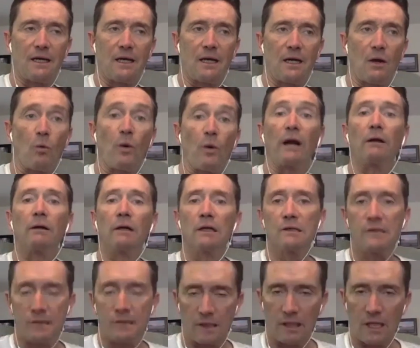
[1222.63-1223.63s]

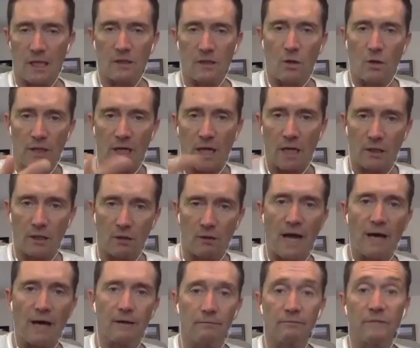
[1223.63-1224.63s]
awareness, and then knowing, you know,
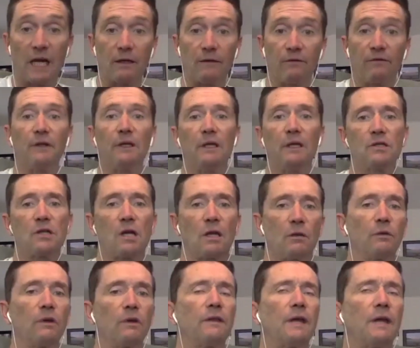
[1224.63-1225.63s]
how to feed each other
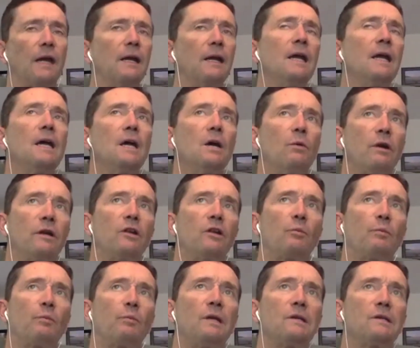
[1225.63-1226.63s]
with that. One
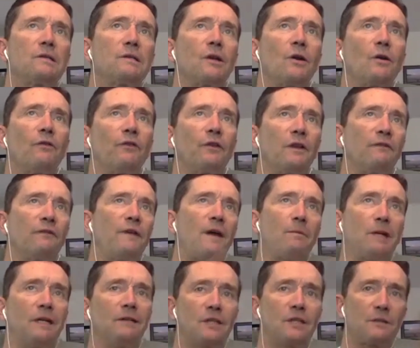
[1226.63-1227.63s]
other piece, so for the
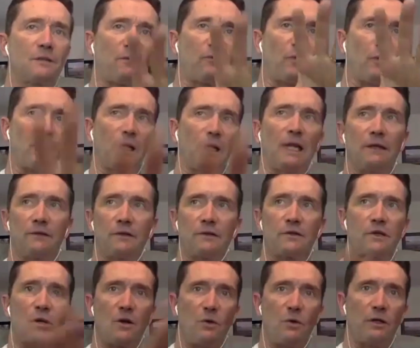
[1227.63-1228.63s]
feminine, just before we let this
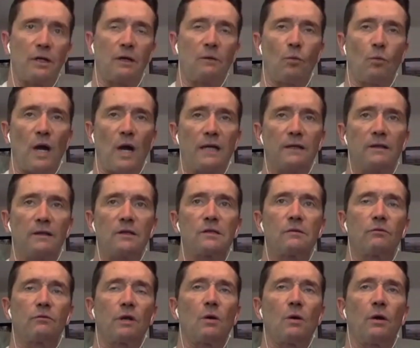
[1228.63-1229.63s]
go and wind this
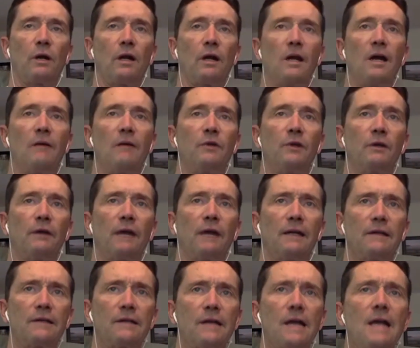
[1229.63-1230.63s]
recording up, Dodie, right,
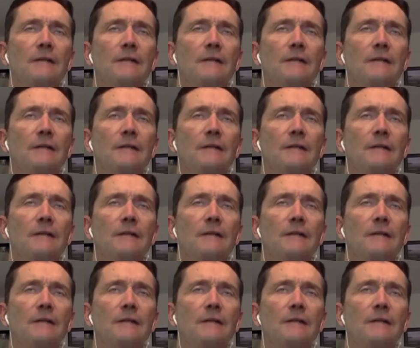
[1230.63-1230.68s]
is